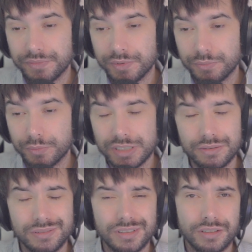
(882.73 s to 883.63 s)

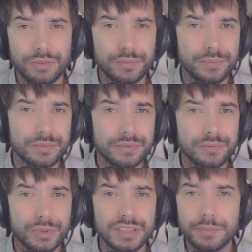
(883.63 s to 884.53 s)

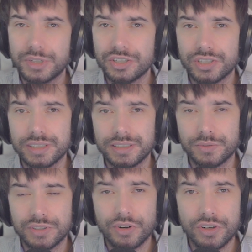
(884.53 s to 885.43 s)
what diminishing
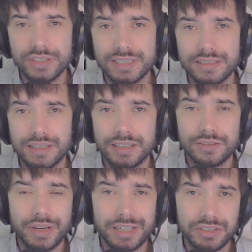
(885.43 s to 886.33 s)
returns
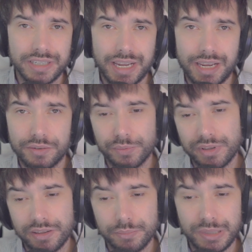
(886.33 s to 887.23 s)
you actually have with
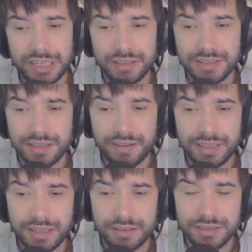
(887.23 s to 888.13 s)
other players and other
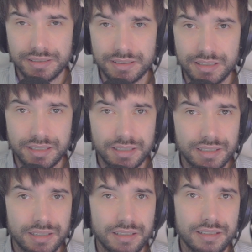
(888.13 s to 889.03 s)
characters.
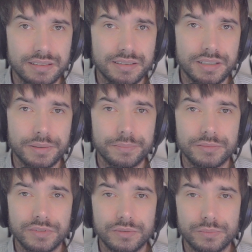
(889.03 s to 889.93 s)
And
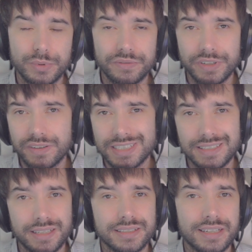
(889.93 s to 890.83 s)
you will figure these
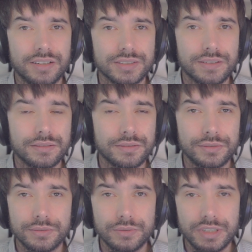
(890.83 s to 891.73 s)
things out through
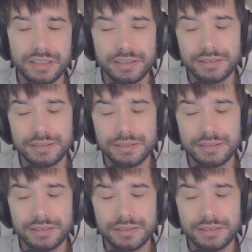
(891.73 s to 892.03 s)
Googling,